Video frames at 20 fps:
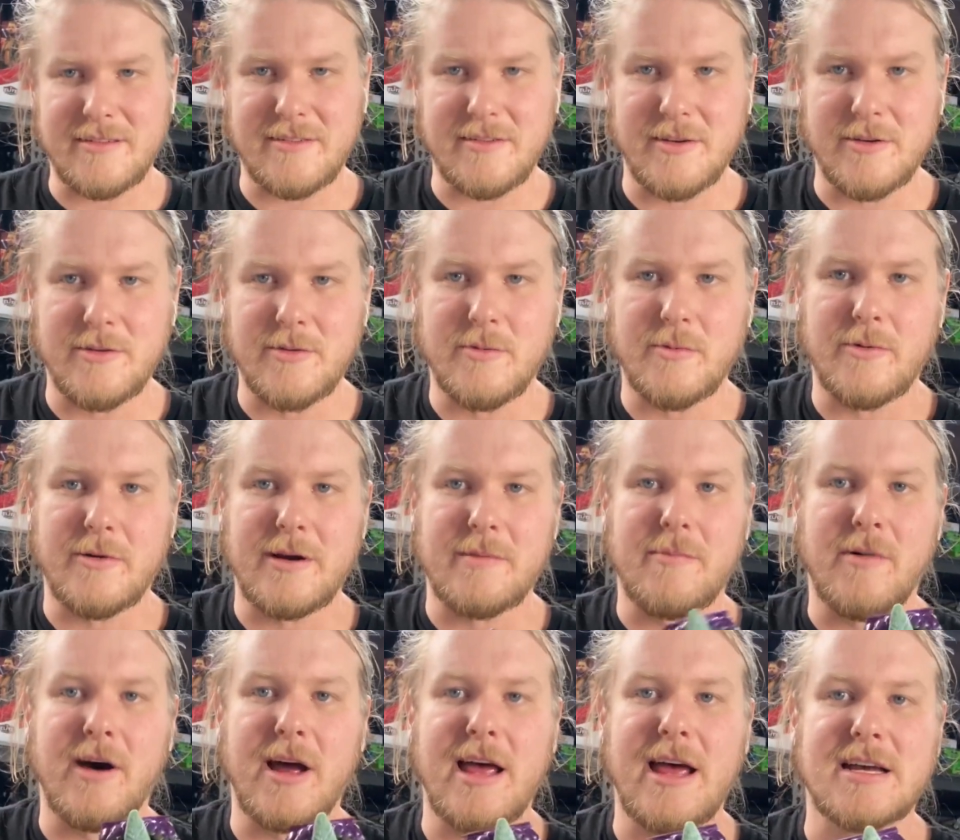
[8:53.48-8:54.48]
two were in
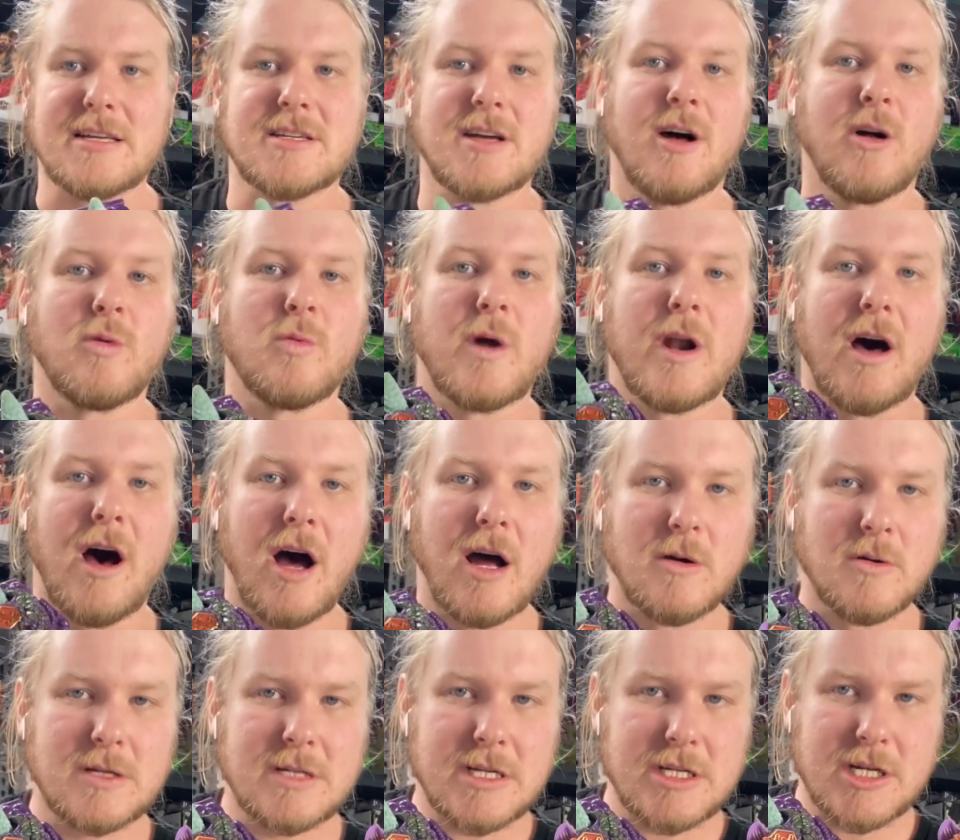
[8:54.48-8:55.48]
my household when I
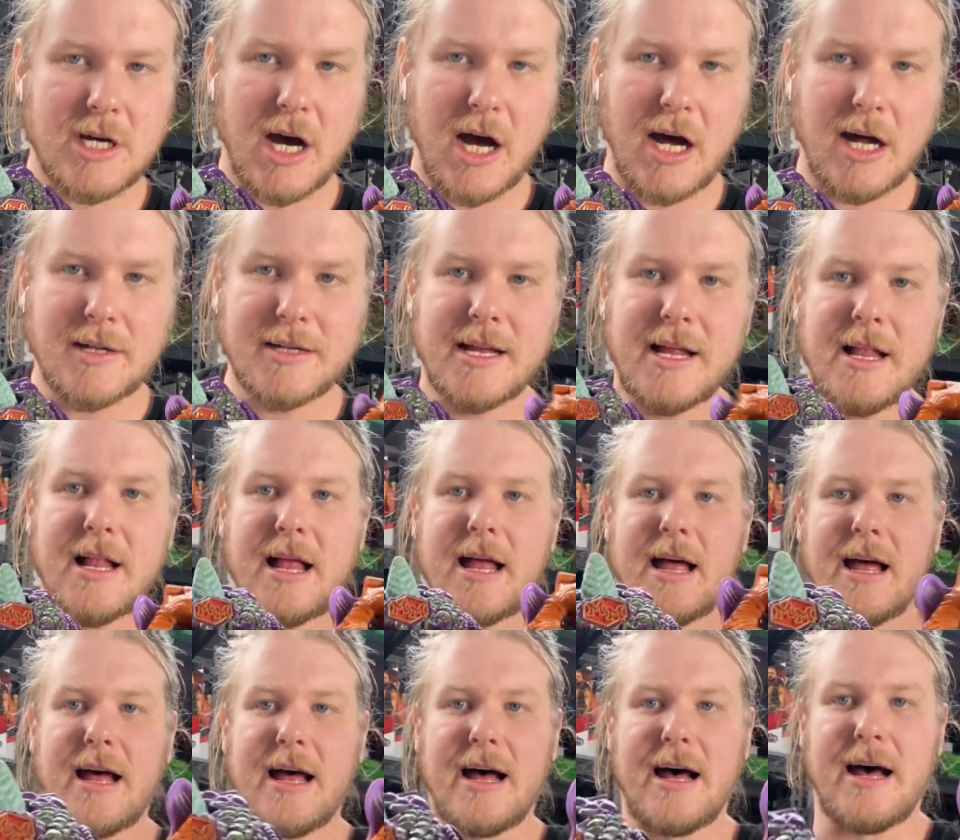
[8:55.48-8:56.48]
was a child.
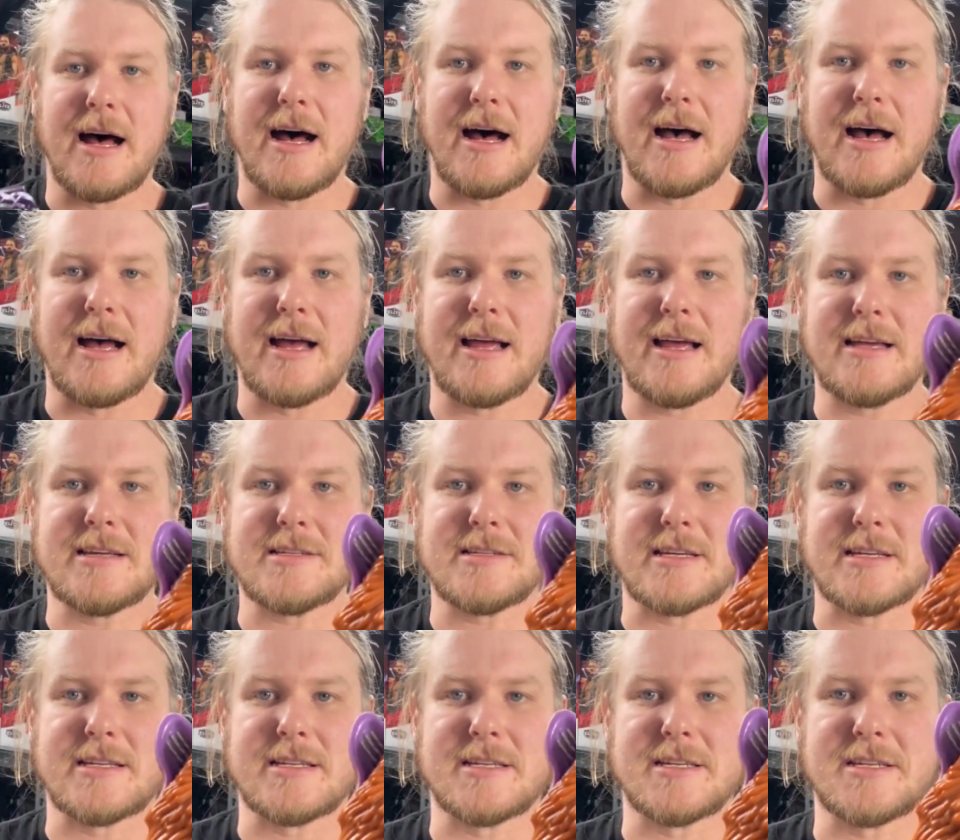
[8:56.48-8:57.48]
As
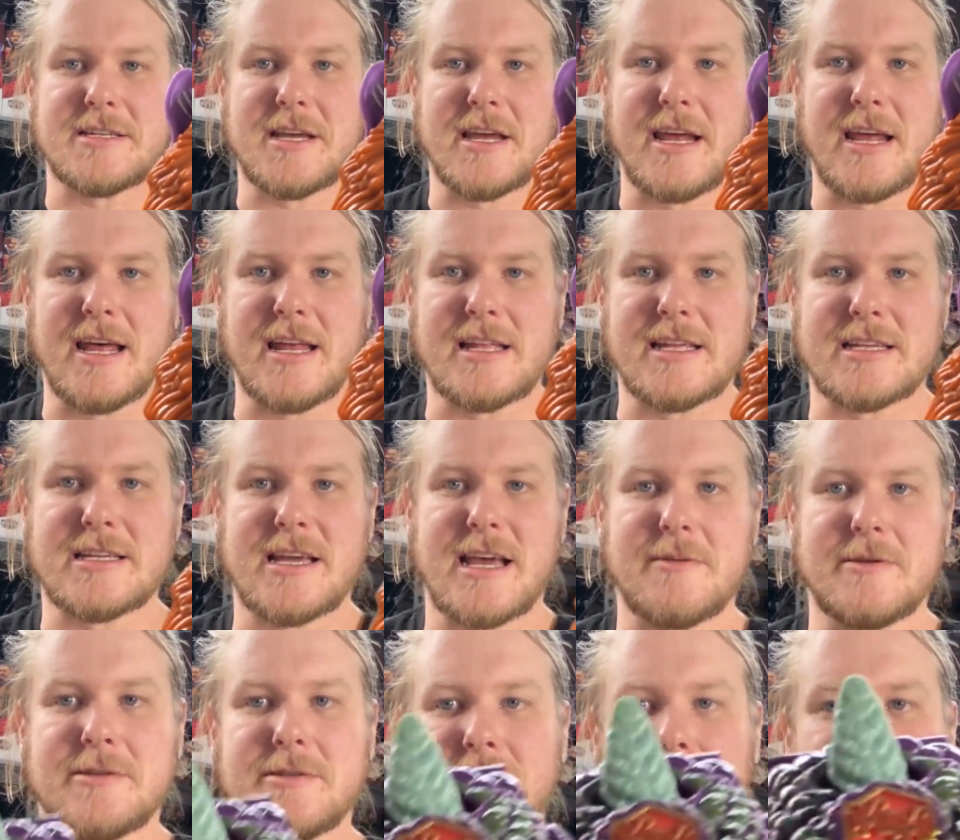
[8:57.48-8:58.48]
you can see, the
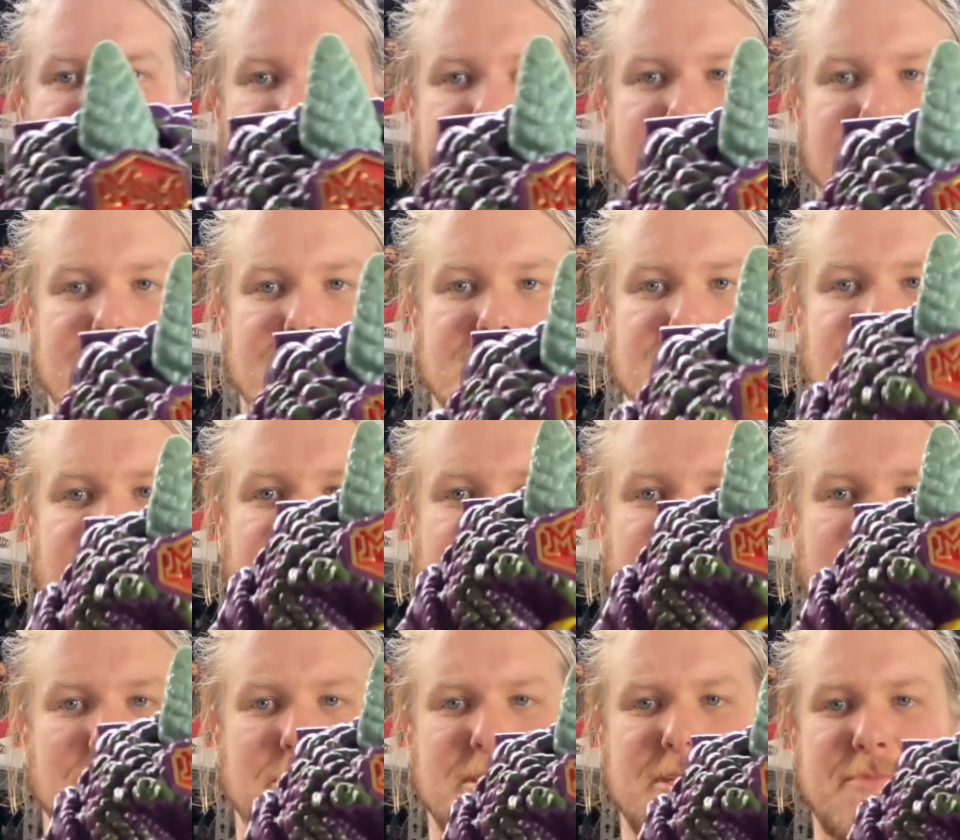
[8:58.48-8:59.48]
Sabertooth there, the
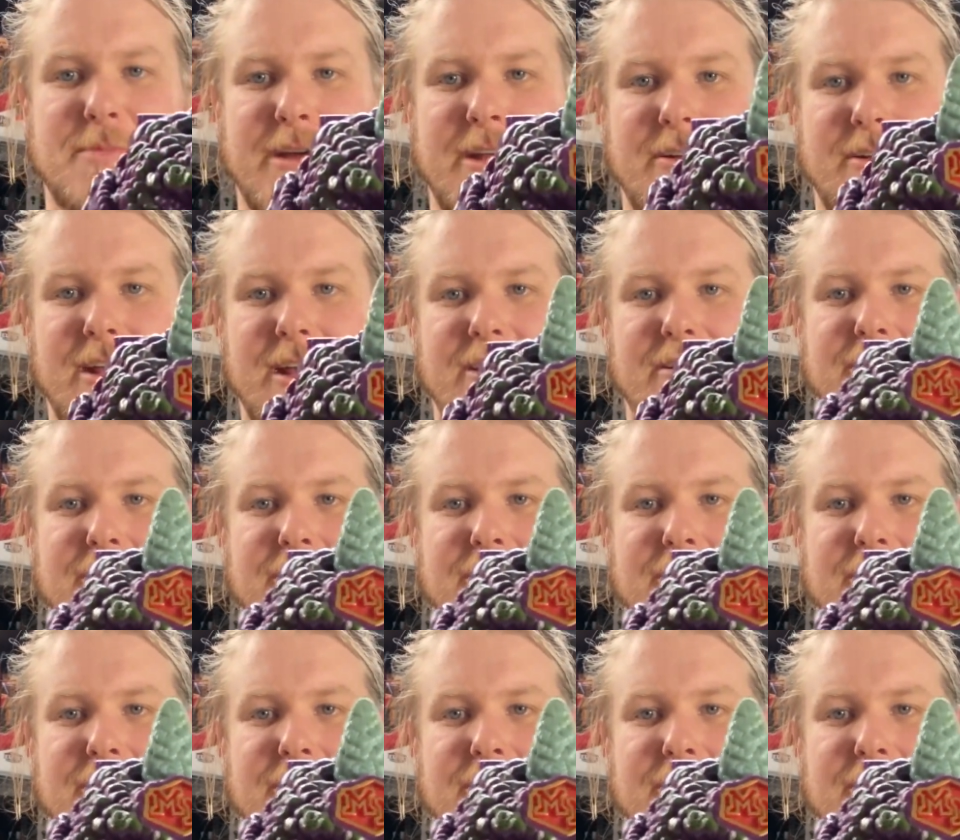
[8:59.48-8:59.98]
Cyclops, he's been on here